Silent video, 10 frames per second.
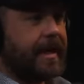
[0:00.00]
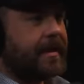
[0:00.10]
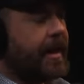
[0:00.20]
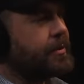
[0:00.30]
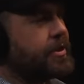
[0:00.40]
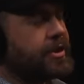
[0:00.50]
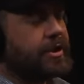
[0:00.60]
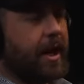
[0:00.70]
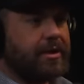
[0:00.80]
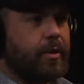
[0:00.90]
That guy was
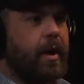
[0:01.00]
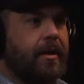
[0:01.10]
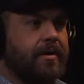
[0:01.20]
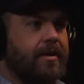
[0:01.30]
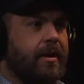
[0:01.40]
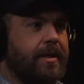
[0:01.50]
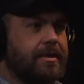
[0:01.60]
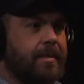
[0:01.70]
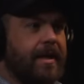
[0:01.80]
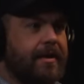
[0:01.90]
such a wealth of knowledge,
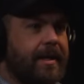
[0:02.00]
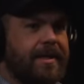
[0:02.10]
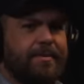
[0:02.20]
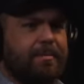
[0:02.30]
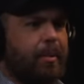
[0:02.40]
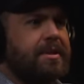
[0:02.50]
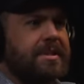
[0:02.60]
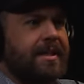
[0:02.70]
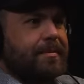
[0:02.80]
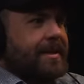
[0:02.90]
yeah. man. And he was a boy
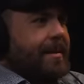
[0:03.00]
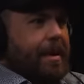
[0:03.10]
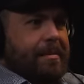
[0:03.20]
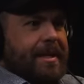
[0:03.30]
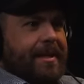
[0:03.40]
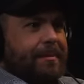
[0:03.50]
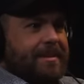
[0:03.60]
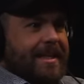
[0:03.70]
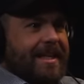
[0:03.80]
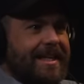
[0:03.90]
he came up being like was
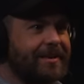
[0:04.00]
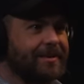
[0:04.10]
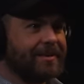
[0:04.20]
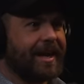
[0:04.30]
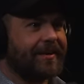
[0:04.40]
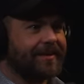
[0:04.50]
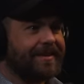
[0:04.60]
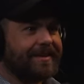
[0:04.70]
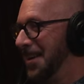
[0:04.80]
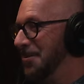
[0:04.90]
like an Eagle Scout. Yeah.
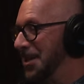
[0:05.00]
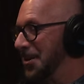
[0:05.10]
It was